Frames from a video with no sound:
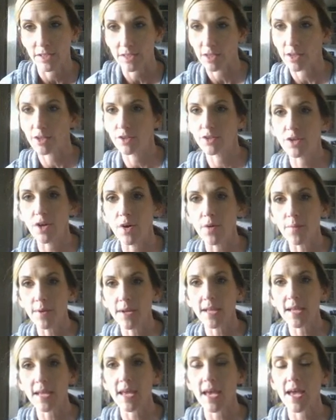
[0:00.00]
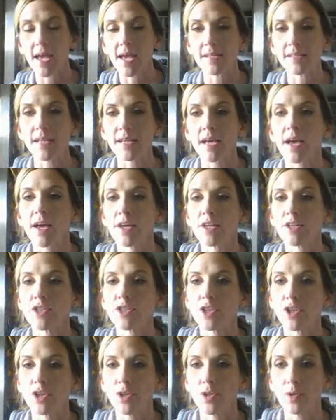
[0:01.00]
So you don't want to get
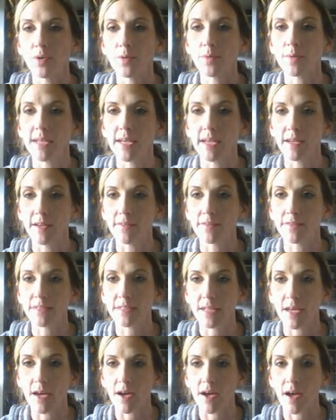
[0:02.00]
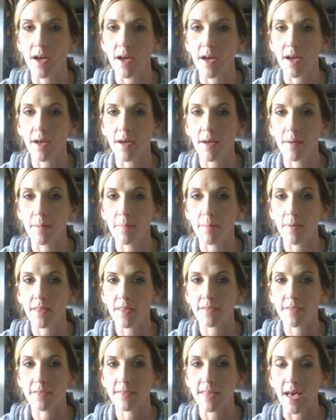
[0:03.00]
2 leaves
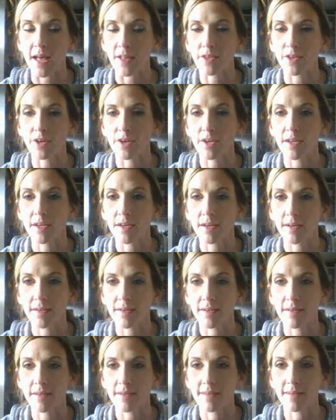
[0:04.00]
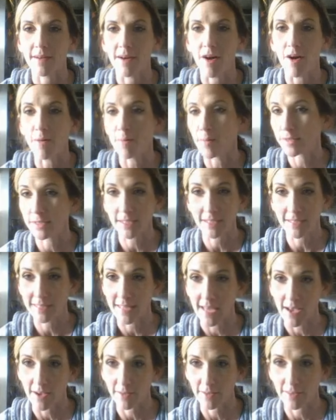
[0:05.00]
that look almost
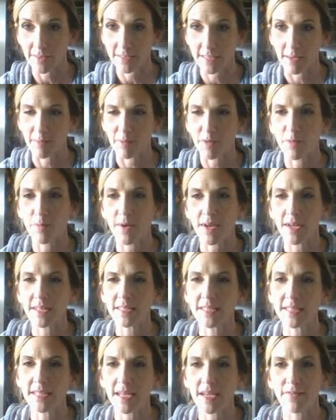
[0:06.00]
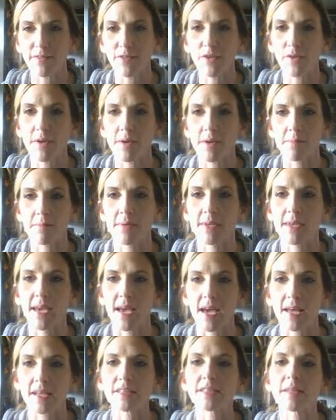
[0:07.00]
exactly the same. You want to see if you can
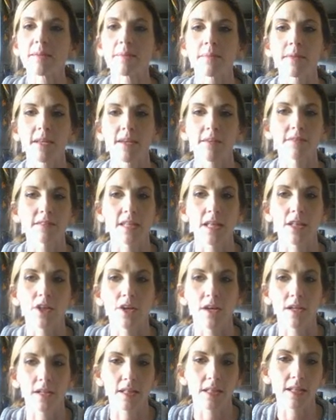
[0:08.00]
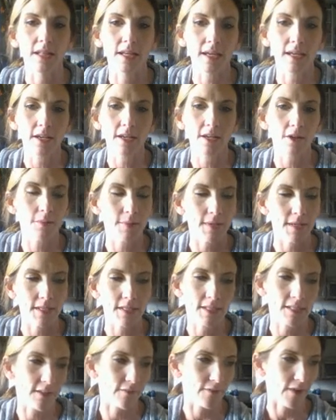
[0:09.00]
get some leaves that look a little
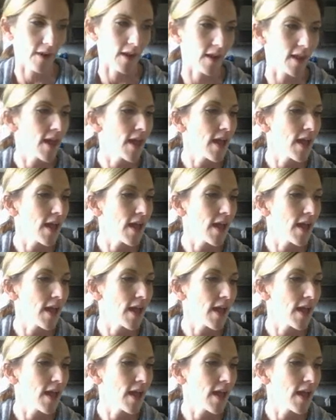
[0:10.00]
bit different.